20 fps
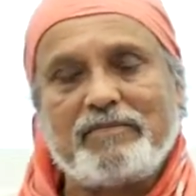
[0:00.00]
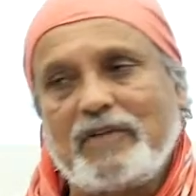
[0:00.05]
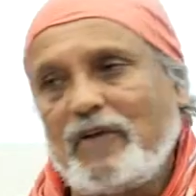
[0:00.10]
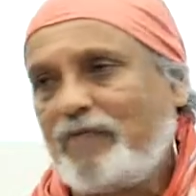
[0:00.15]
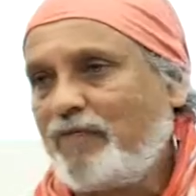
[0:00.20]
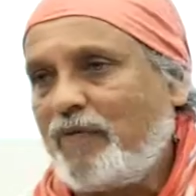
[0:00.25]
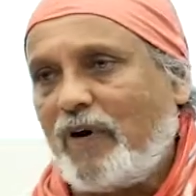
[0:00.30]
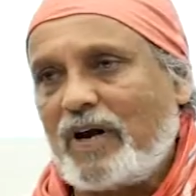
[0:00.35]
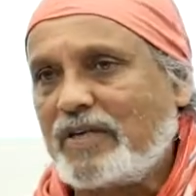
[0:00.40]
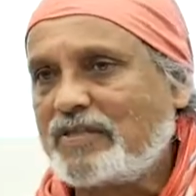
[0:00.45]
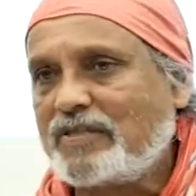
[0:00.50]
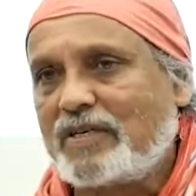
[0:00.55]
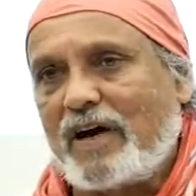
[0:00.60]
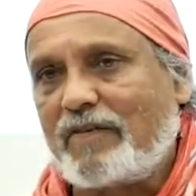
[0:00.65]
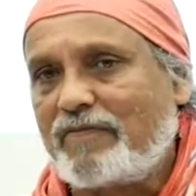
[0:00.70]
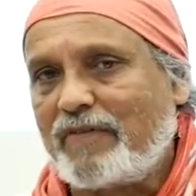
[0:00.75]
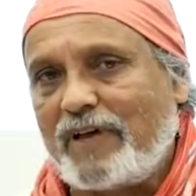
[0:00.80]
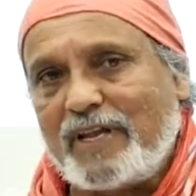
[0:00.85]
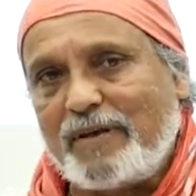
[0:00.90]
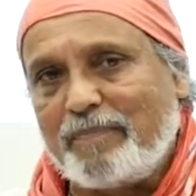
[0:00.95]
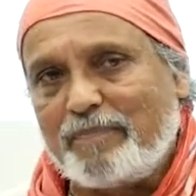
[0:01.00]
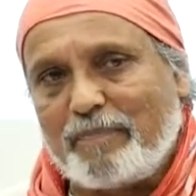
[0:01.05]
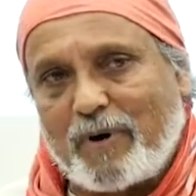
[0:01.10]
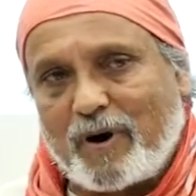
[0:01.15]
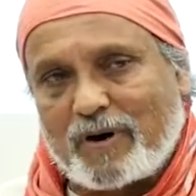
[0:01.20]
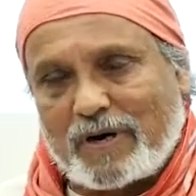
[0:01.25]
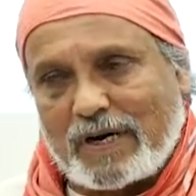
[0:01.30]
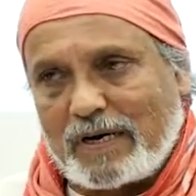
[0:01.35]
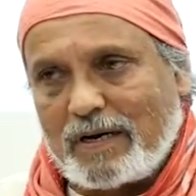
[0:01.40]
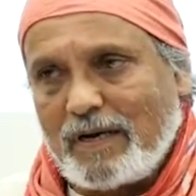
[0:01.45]
The forests are very
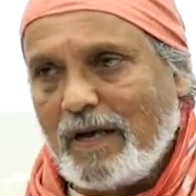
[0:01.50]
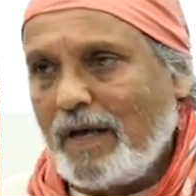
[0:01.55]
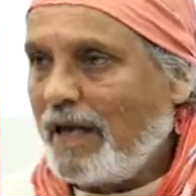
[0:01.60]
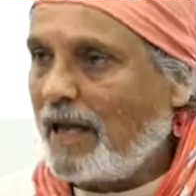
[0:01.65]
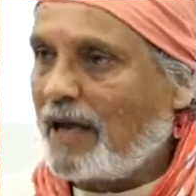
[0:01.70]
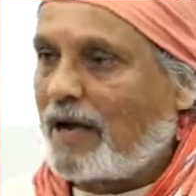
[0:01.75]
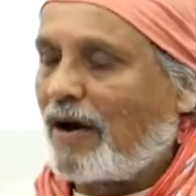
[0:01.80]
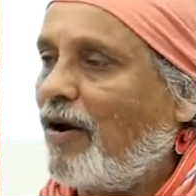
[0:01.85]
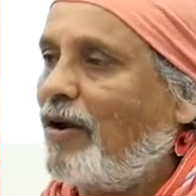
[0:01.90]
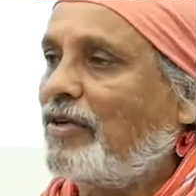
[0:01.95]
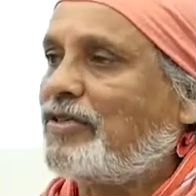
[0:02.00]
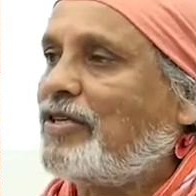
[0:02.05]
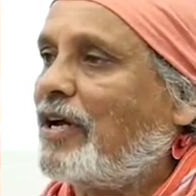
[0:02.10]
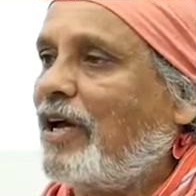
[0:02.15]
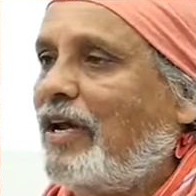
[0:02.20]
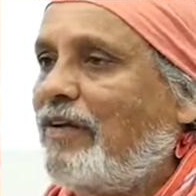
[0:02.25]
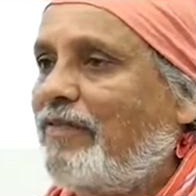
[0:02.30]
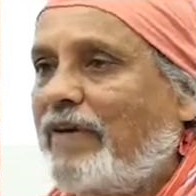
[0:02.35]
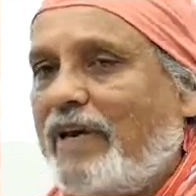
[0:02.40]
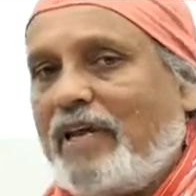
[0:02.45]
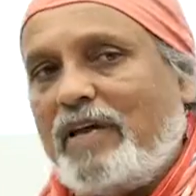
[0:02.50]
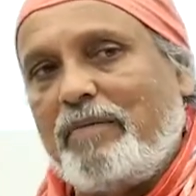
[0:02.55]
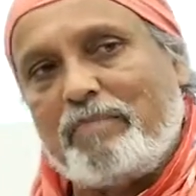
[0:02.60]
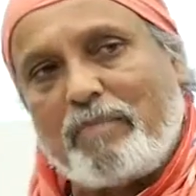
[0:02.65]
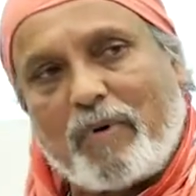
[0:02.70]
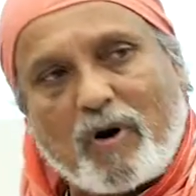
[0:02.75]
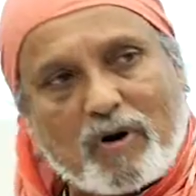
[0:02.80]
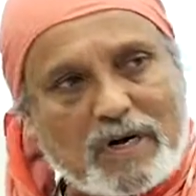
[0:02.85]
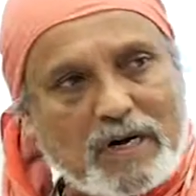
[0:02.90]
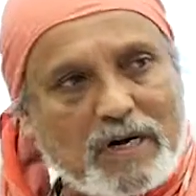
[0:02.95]
important, ecologically very
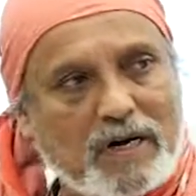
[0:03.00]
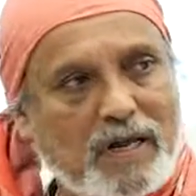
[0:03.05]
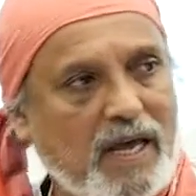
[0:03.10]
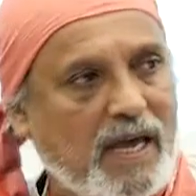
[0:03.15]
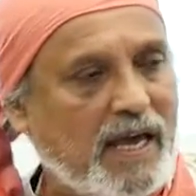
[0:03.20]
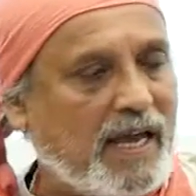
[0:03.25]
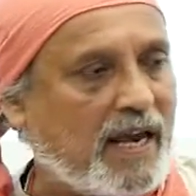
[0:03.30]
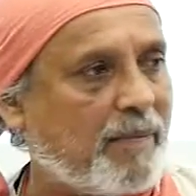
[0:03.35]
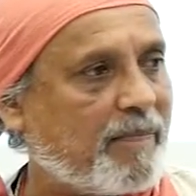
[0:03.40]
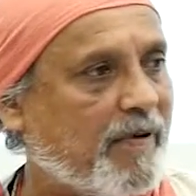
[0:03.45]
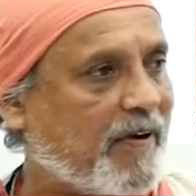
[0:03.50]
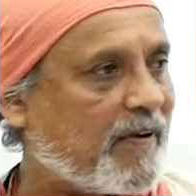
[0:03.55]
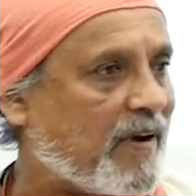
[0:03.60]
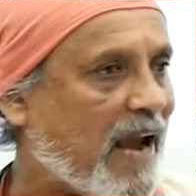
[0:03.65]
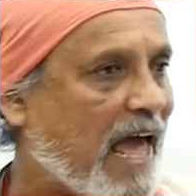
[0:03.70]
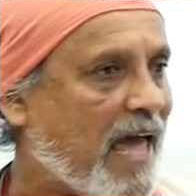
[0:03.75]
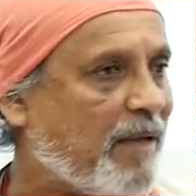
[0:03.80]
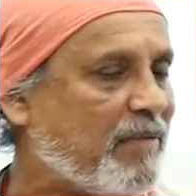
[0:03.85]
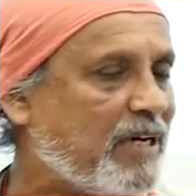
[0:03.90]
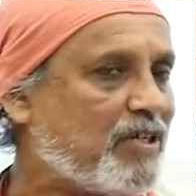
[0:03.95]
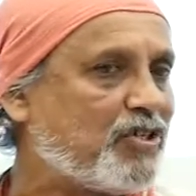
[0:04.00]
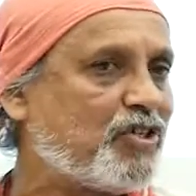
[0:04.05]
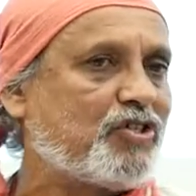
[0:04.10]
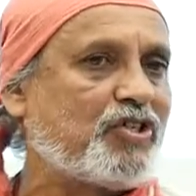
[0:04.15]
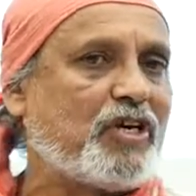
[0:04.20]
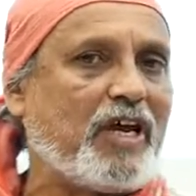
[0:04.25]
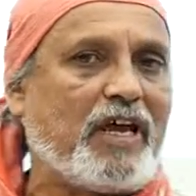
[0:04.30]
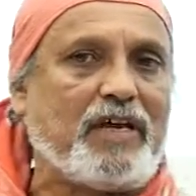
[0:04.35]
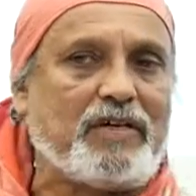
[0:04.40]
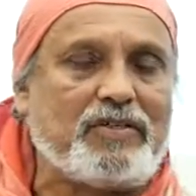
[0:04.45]
important. And if climate
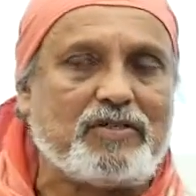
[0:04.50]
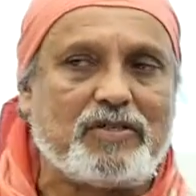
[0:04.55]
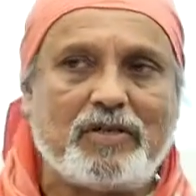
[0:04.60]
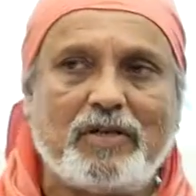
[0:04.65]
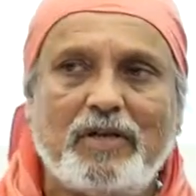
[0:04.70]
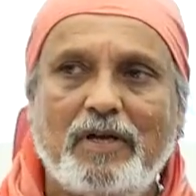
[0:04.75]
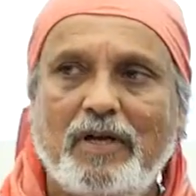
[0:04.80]
change